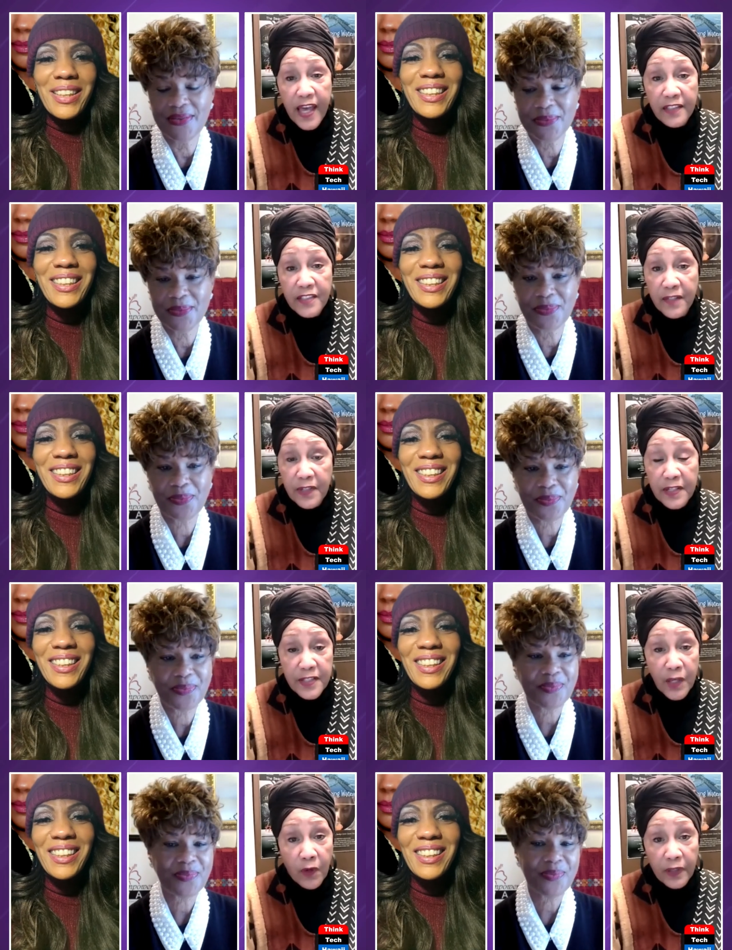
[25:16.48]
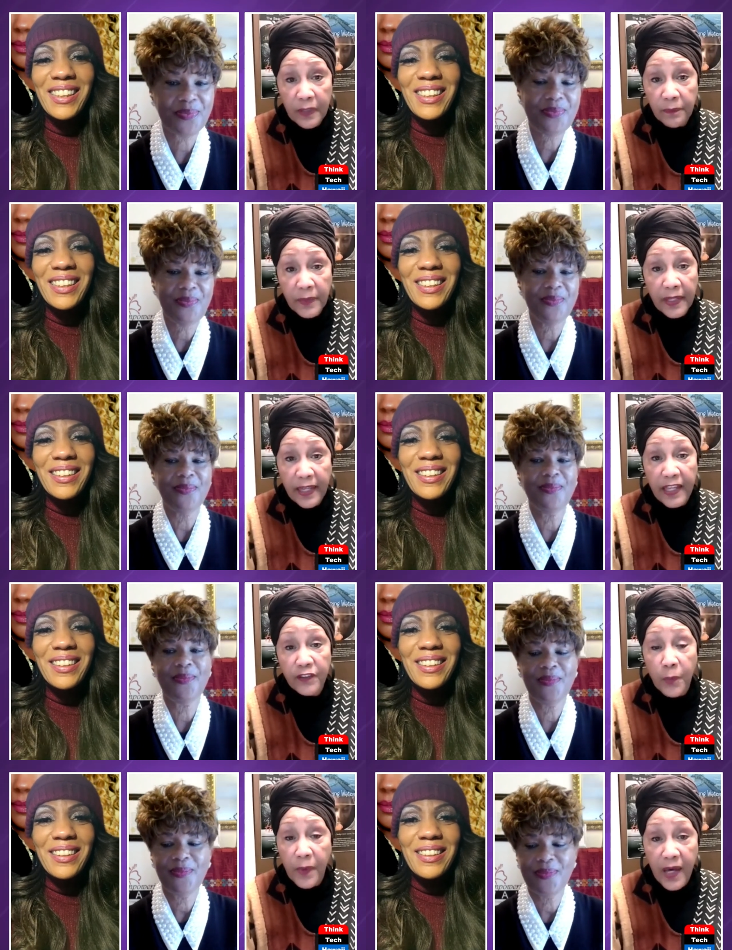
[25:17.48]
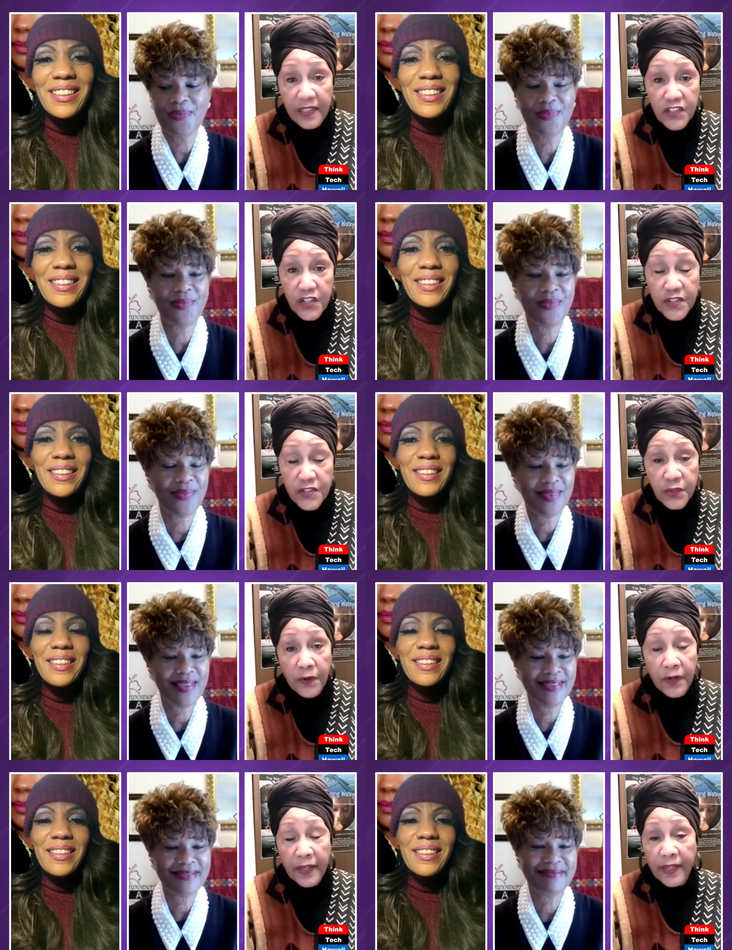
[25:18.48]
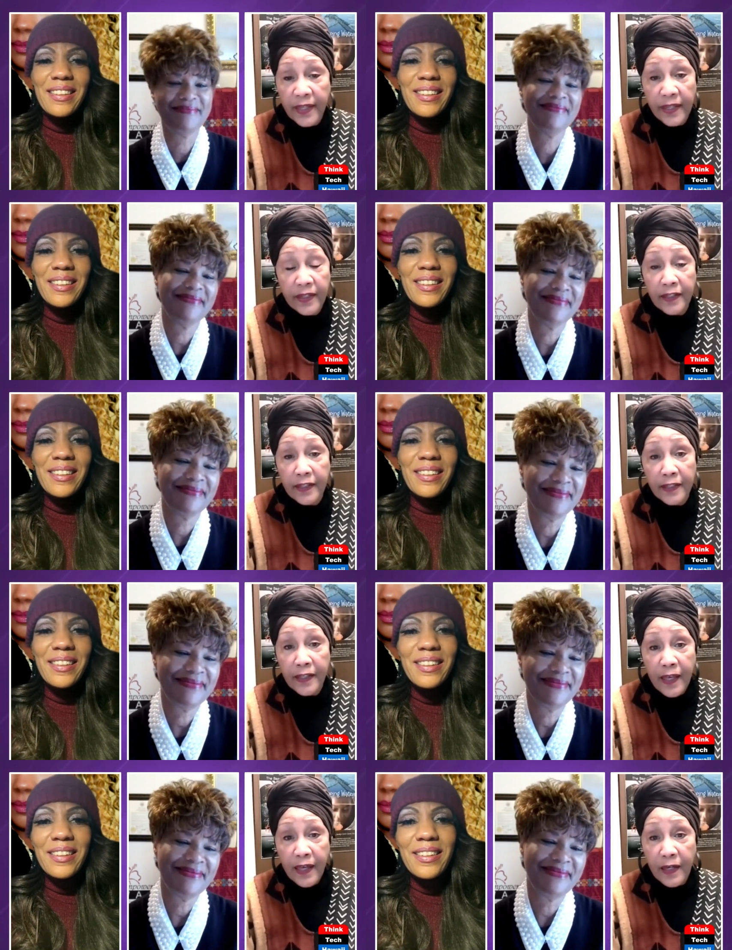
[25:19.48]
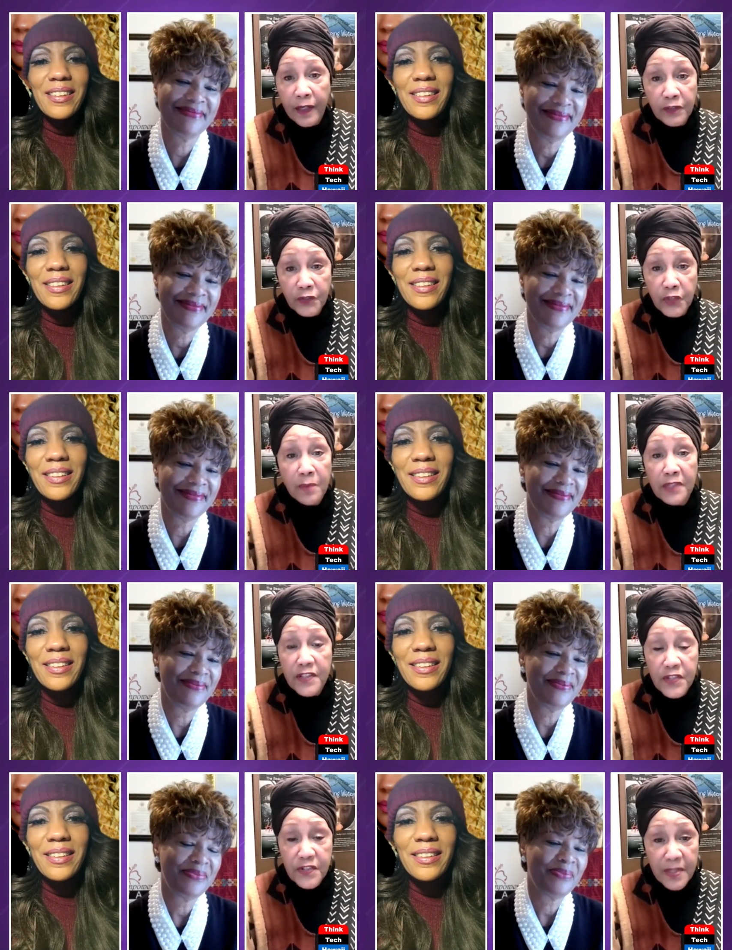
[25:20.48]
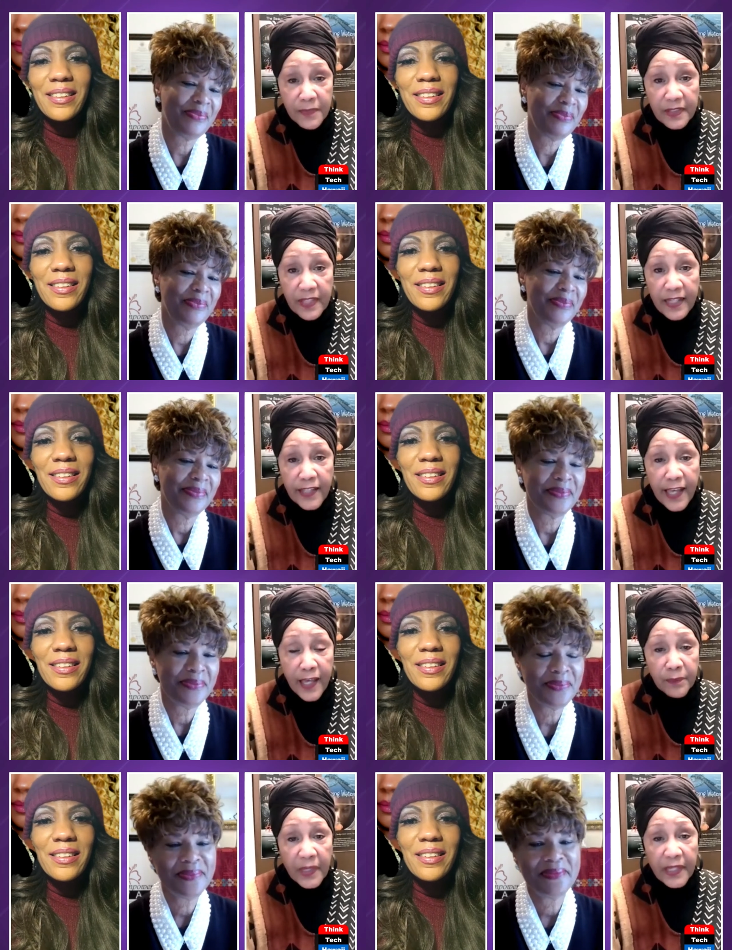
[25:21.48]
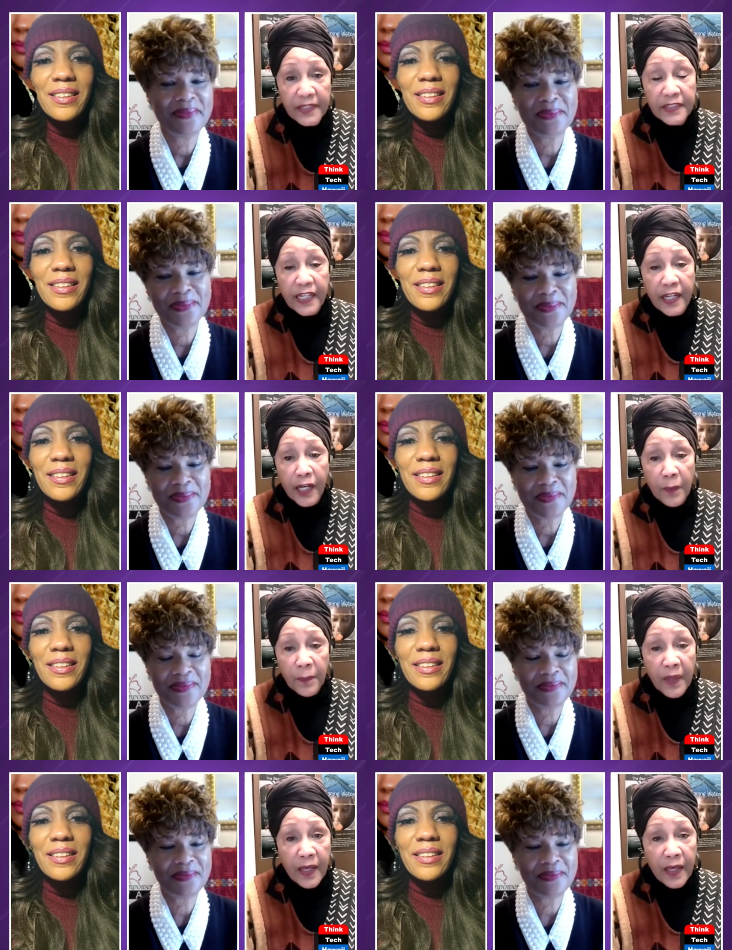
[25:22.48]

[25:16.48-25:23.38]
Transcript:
Speaker 1: activities. They want to be an anthropologist or a, uh, a, gymnast or something like that. But um,